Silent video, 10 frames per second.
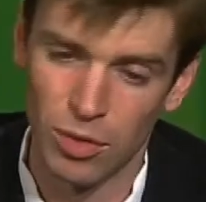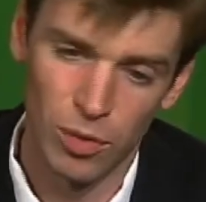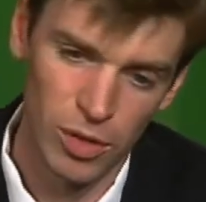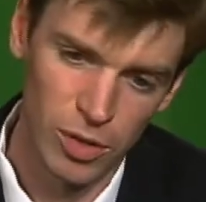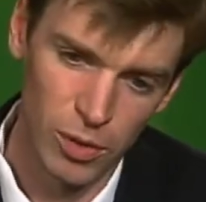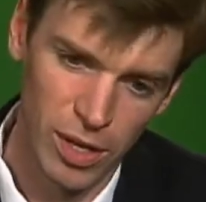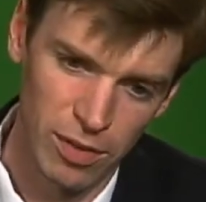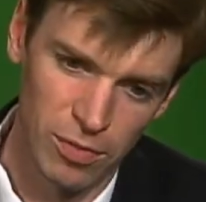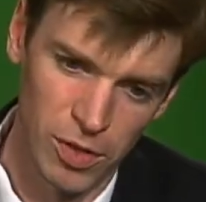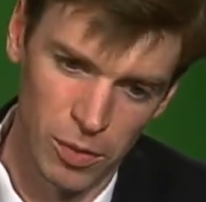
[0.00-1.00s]
and so there you
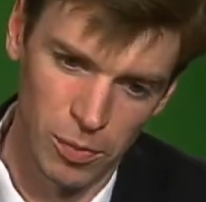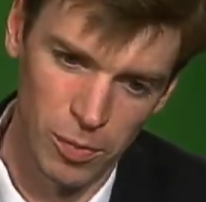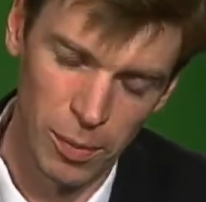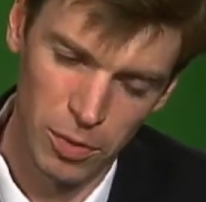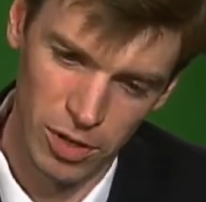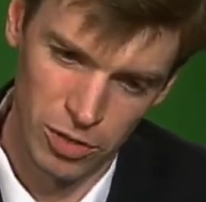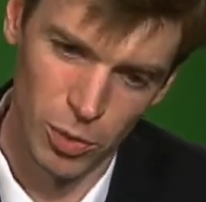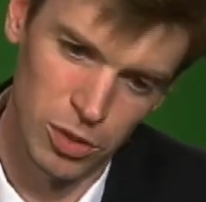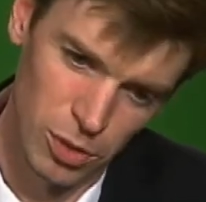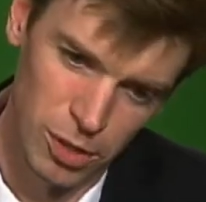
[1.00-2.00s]
have, you know, upgrades to
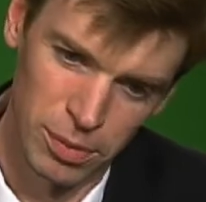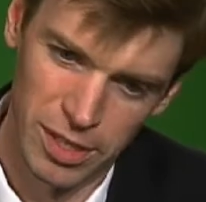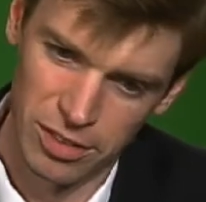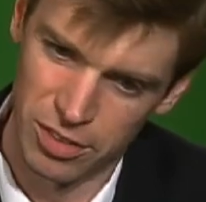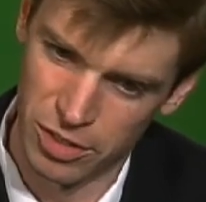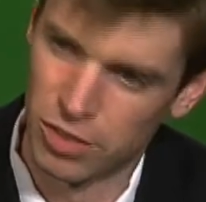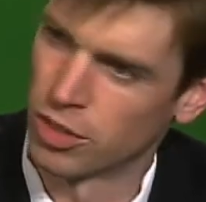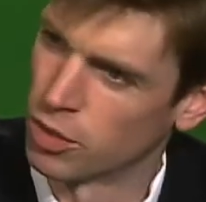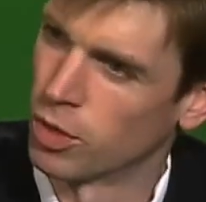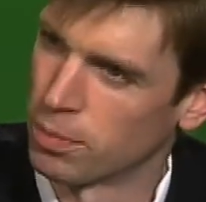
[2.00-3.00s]
wastewater plants and, and
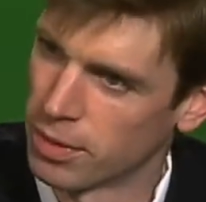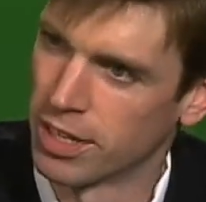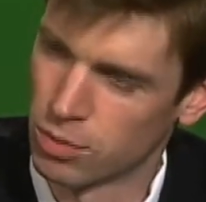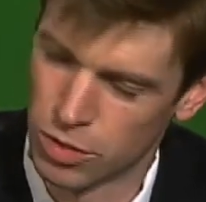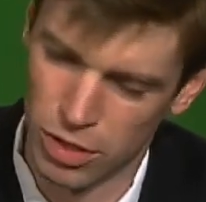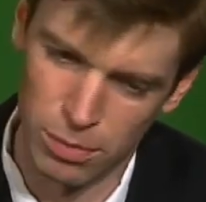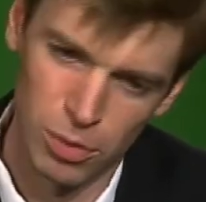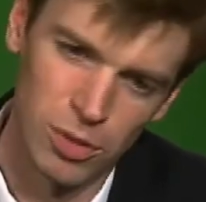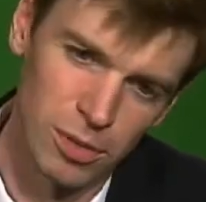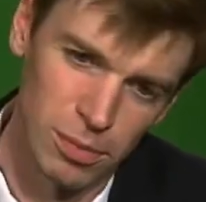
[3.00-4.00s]
drinking water plants, which are
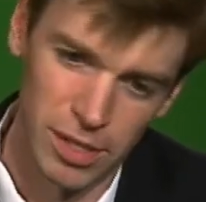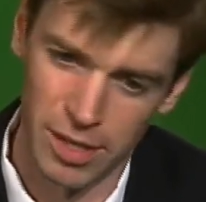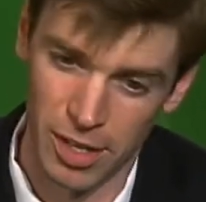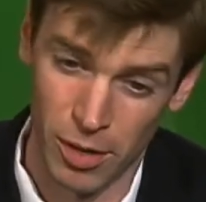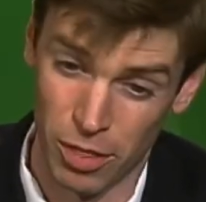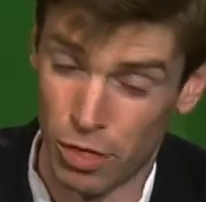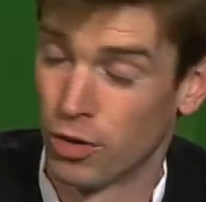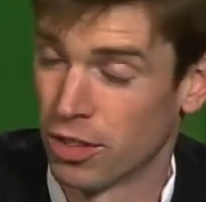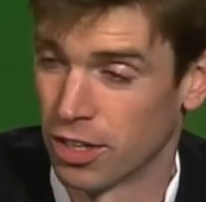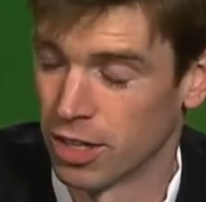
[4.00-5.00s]
important. But now a
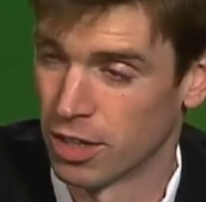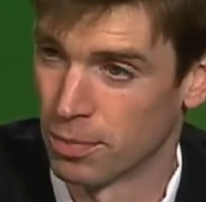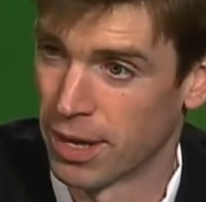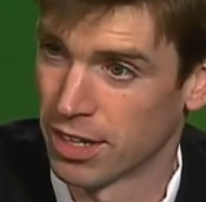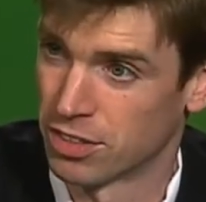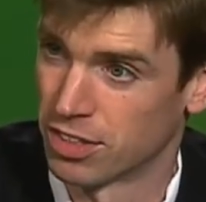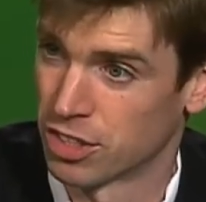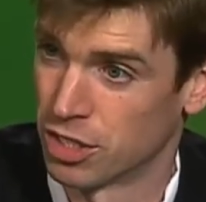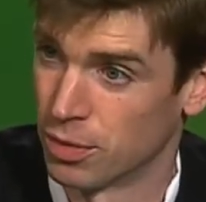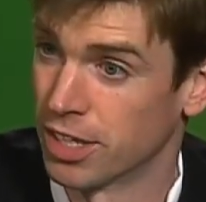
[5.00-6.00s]
third of the of the package is
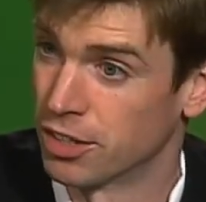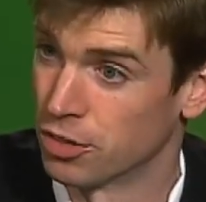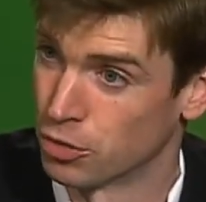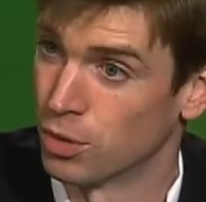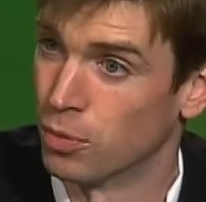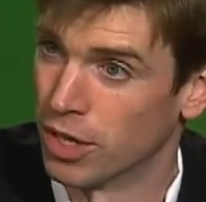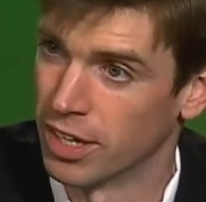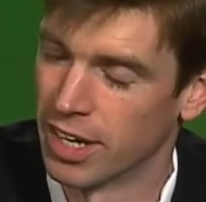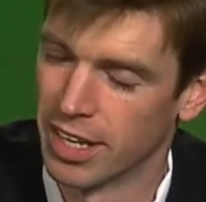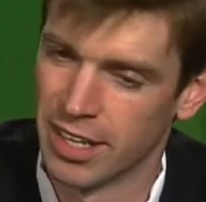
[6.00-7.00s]
actually related to
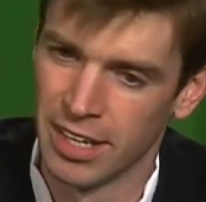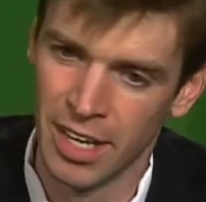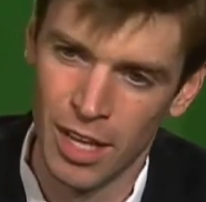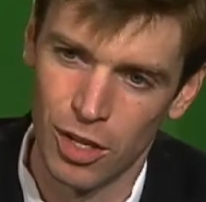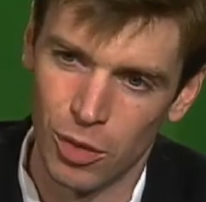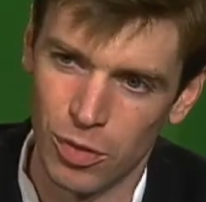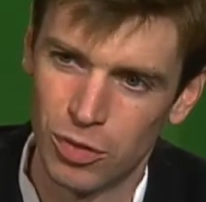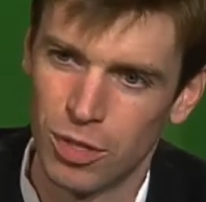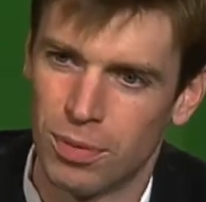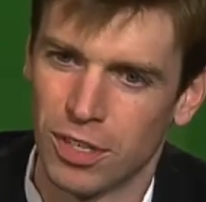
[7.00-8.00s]
stormwater. And mm-hmm. you know, when you
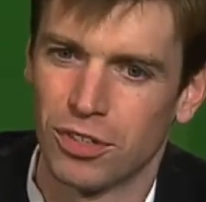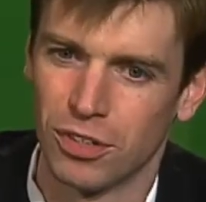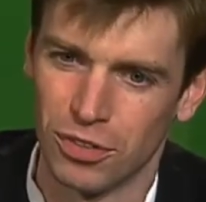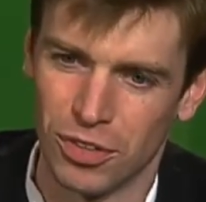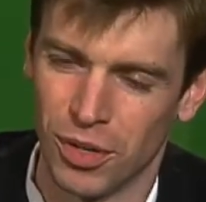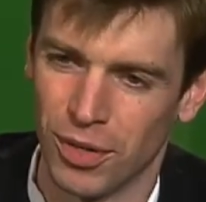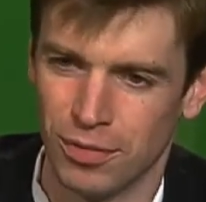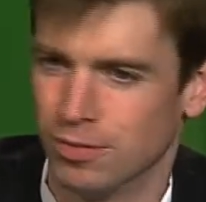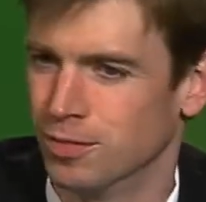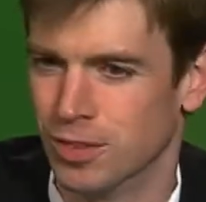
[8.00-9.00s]
see pictures, you know,
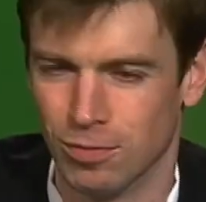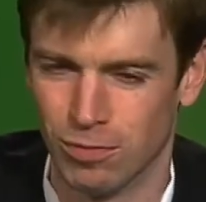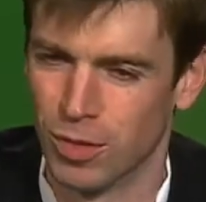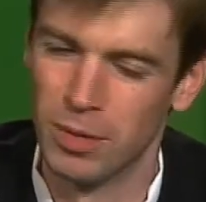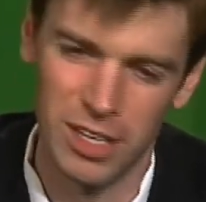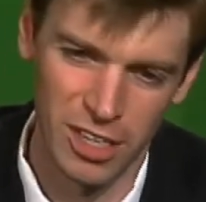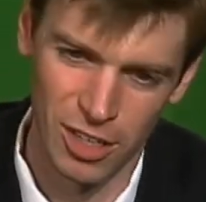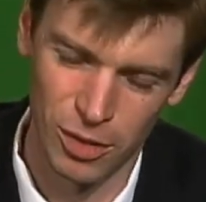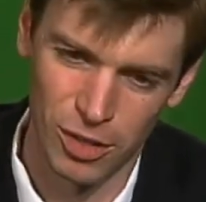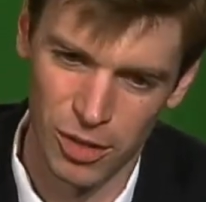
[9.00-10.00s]
in, in the
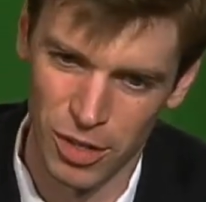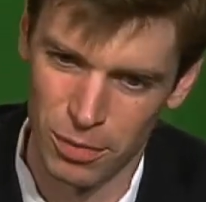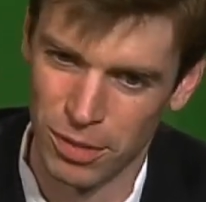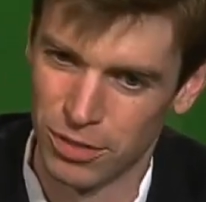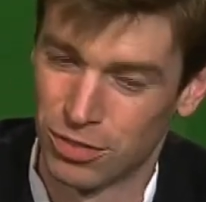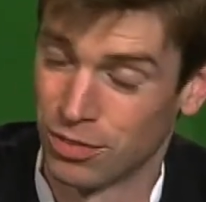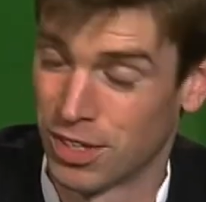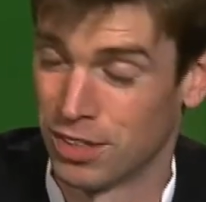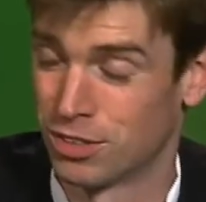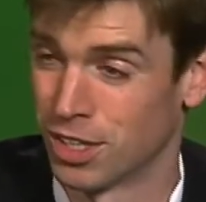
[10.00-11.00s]
media or, or other places of
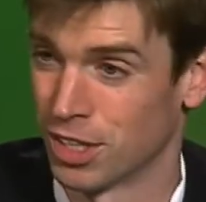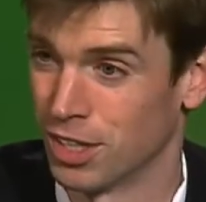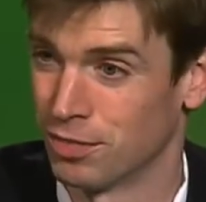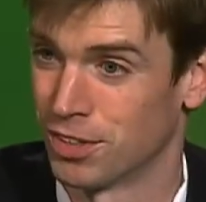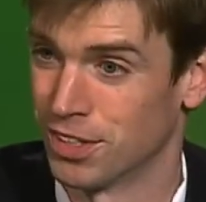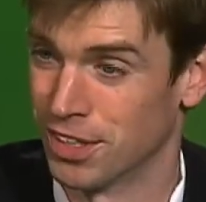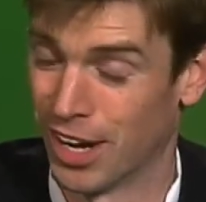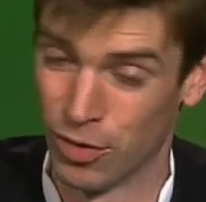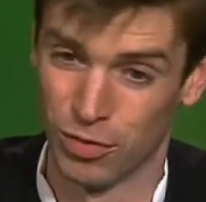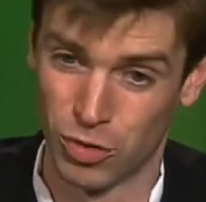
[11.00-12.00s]
kids getting lifted
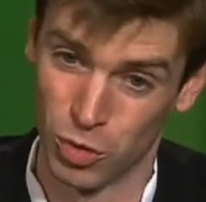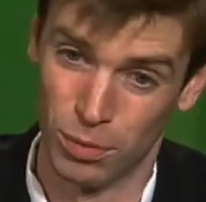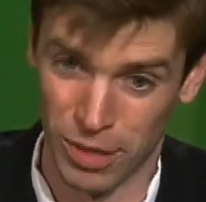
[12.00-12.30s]
out of school